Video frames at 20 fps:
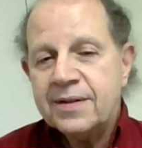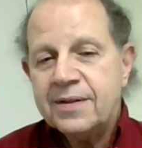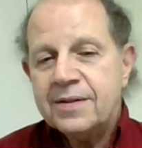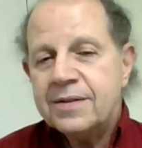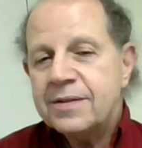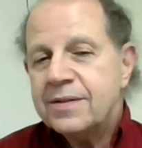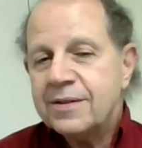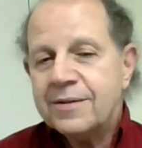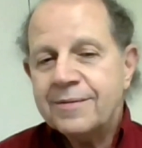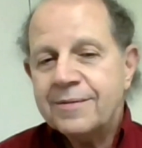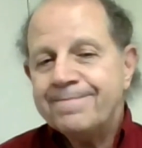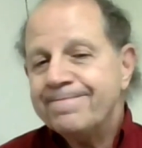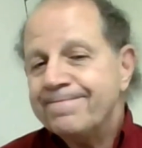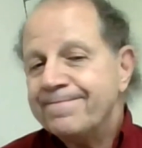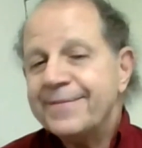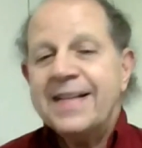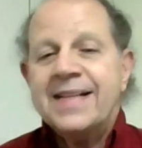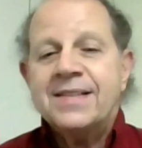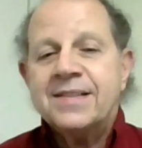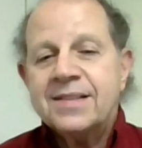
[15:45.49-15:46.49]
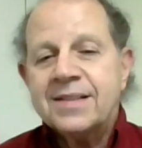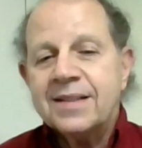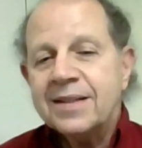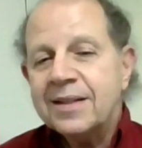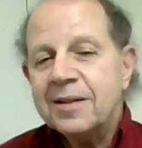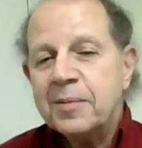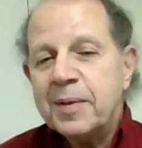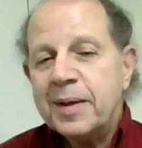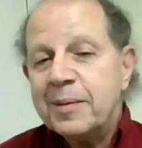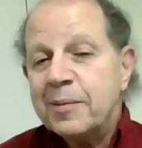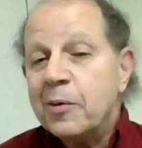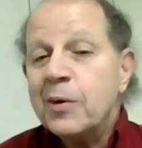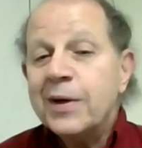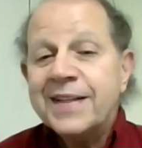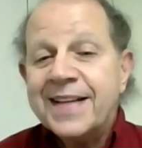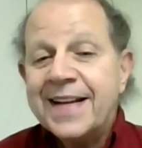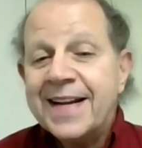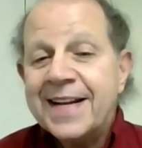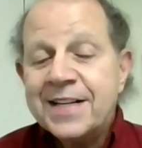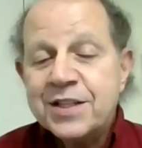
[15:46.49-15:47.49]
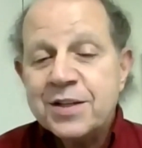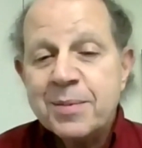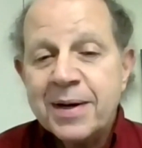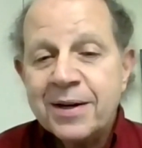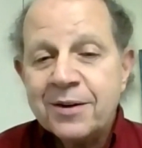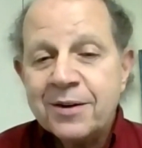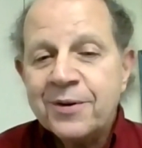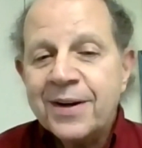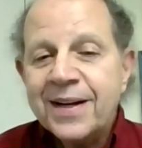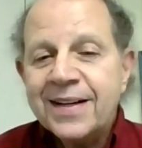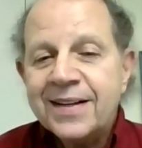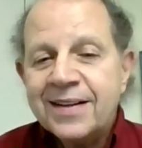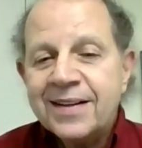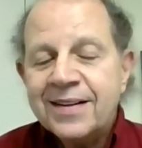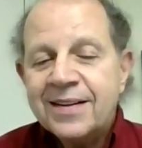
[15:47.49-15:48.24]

So that's a little bit about what today's about, right?